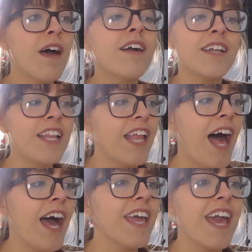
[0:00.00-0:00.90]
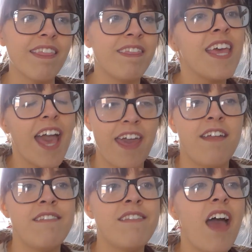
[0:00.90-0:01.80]
not gonna lie, at the
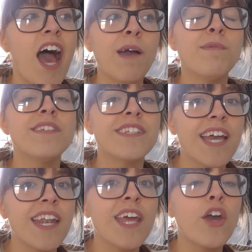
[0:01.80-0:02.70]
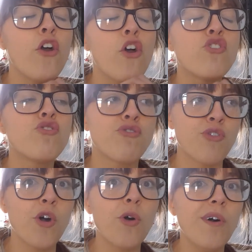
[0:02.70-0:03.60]
end I was getting
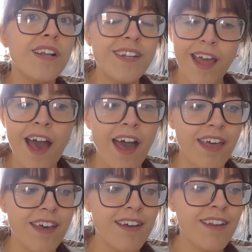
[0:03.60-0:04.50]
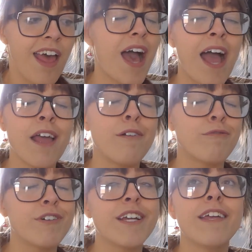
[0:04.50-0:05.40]
so tired. I
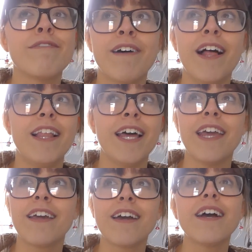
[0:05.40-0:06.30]
really felt like